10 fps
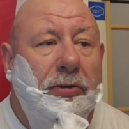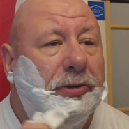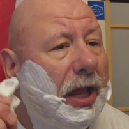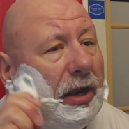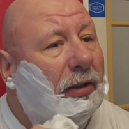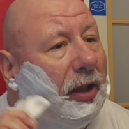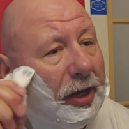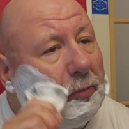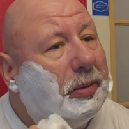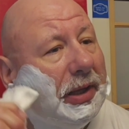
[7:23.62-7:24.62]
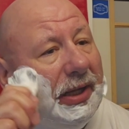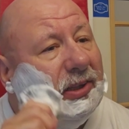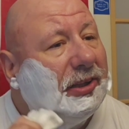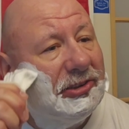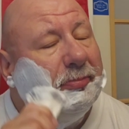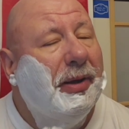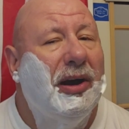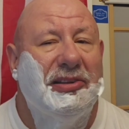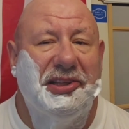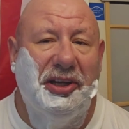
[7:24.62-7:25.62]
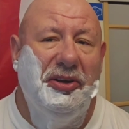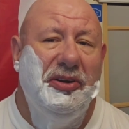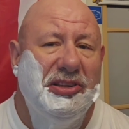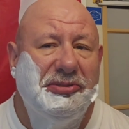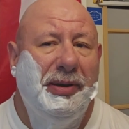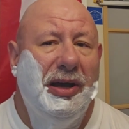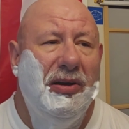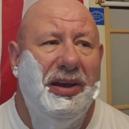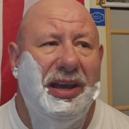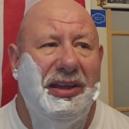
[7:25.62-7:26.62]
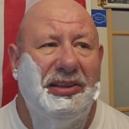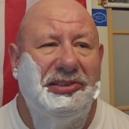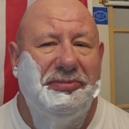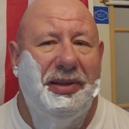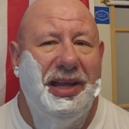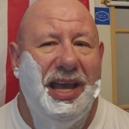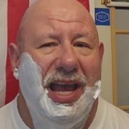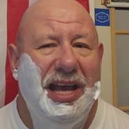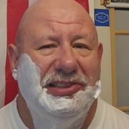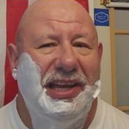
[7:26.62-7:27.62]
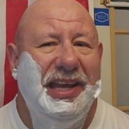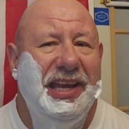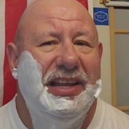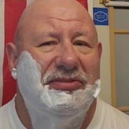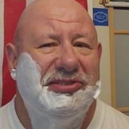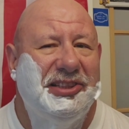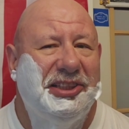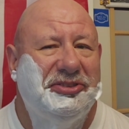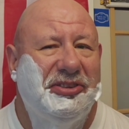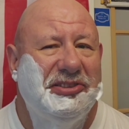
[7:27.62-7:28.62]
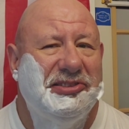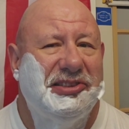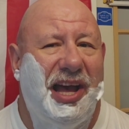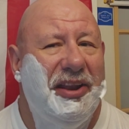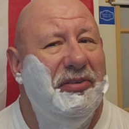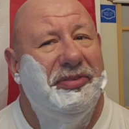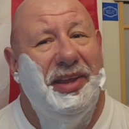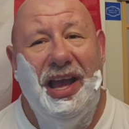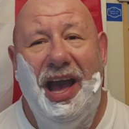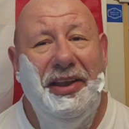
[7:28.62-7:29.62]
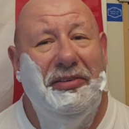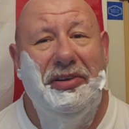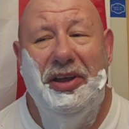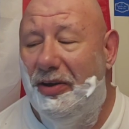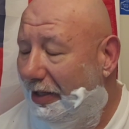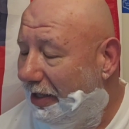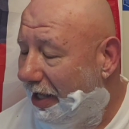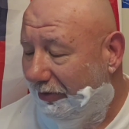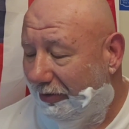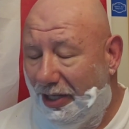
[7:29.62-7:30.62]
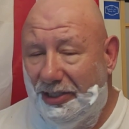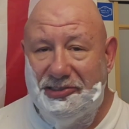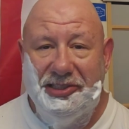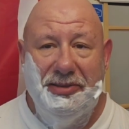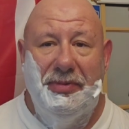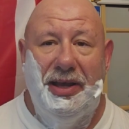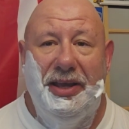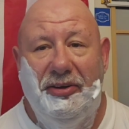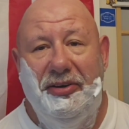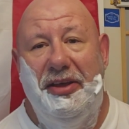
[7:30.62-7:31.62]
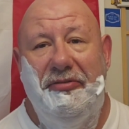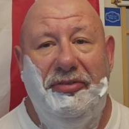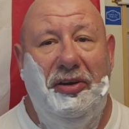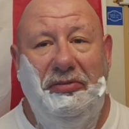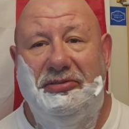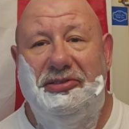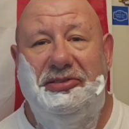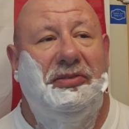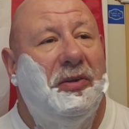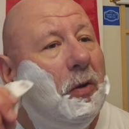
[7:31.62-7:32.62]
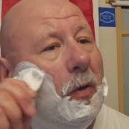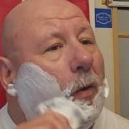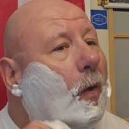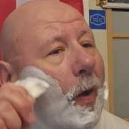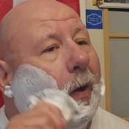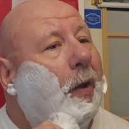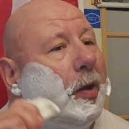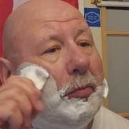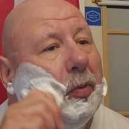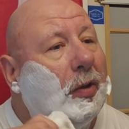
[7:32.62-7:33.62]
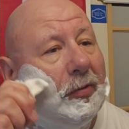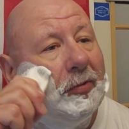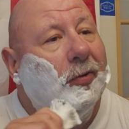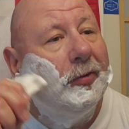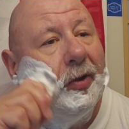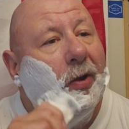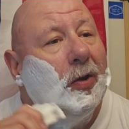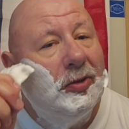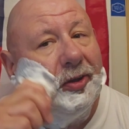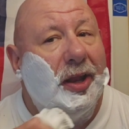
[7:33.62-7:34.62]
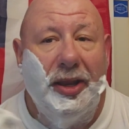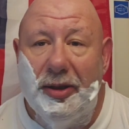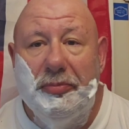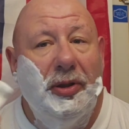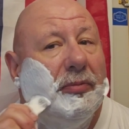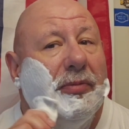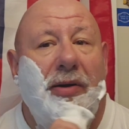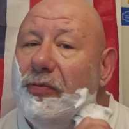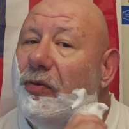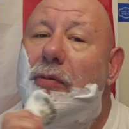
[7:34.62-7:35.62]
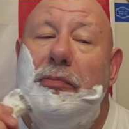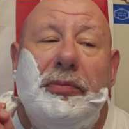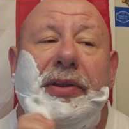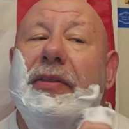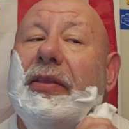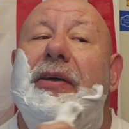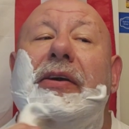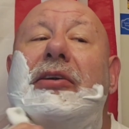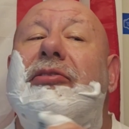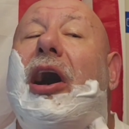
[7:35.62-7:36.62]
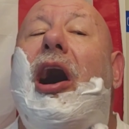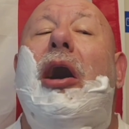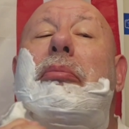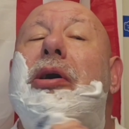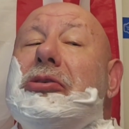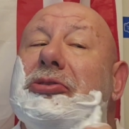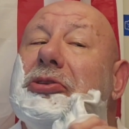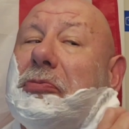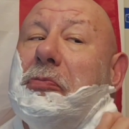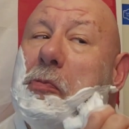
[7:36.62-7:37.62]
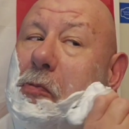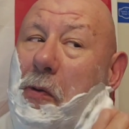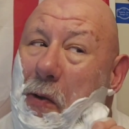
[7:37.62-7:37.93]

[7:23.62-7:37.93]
It's got like a pleasing smell. It's oody smell. It has a hint of citrus. I don't know. Like I said, my internet phone's, I can't pull up the scent notes, and I didn't pull them up for doing this. I'll post them.